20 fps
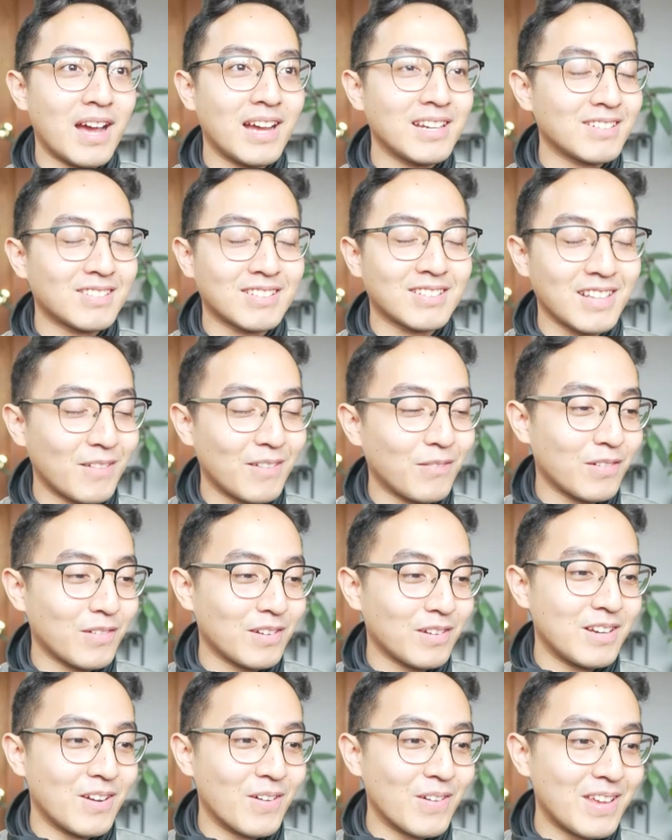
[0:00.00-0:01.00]
I just love
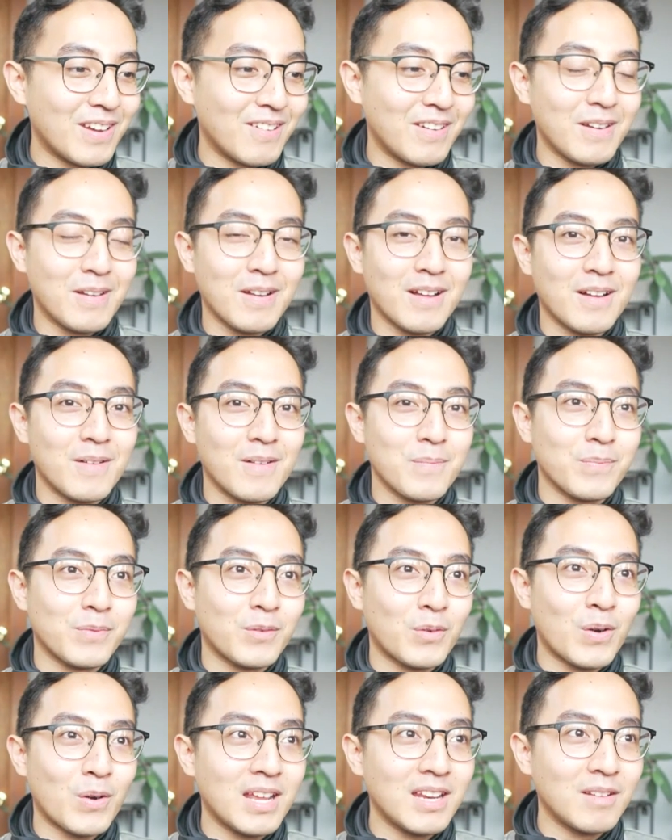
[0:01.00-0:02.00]
hearing
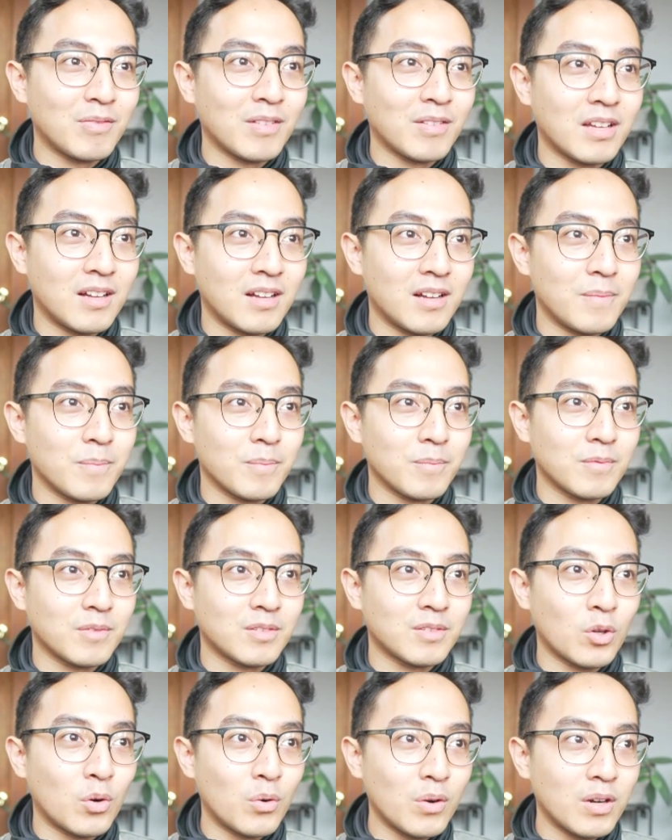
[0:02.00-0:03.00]
creative
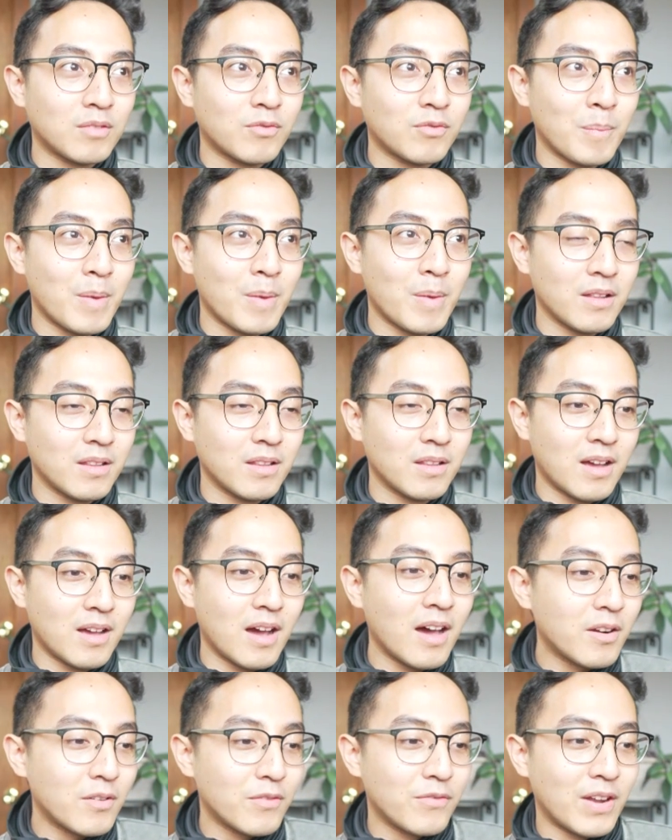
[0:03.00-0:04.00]
stories from the
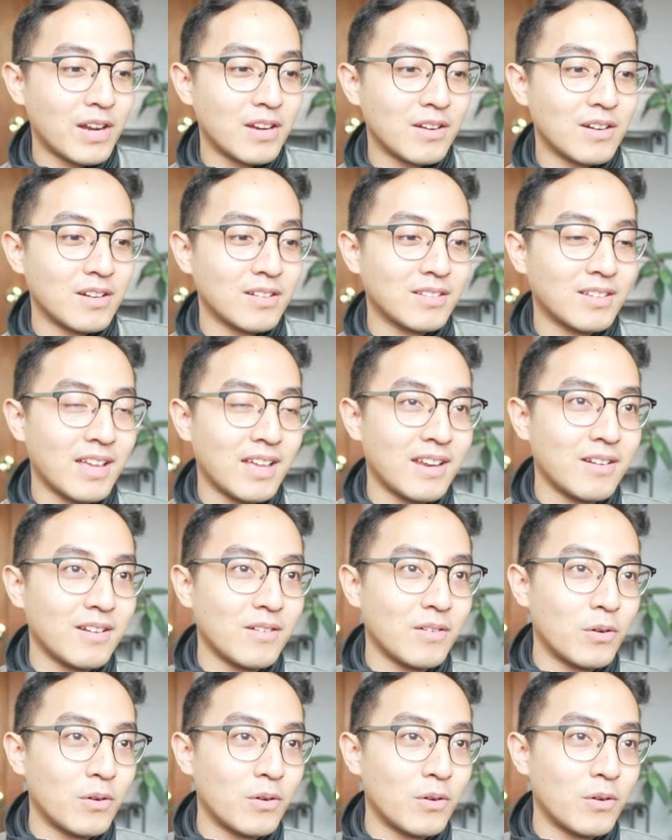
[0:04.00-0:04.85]
other vendors or